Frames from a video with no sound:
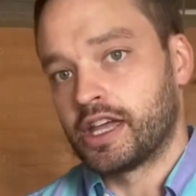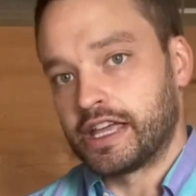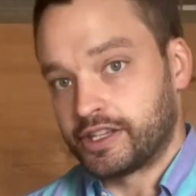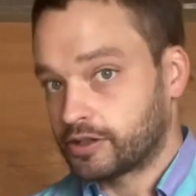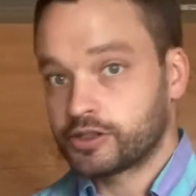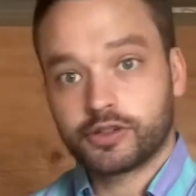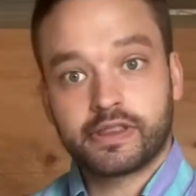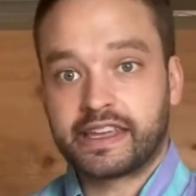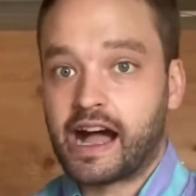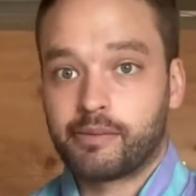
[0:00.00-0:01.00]
You can do it
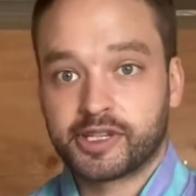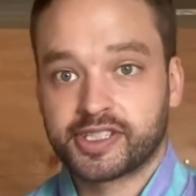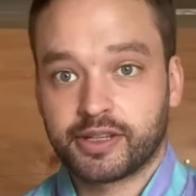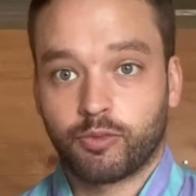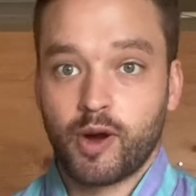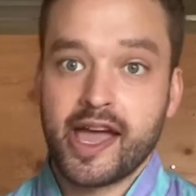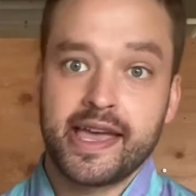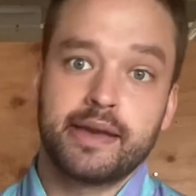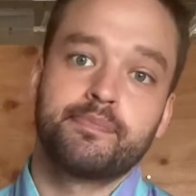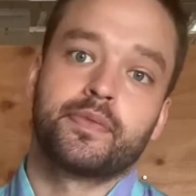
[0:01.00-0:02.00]
the opposite way.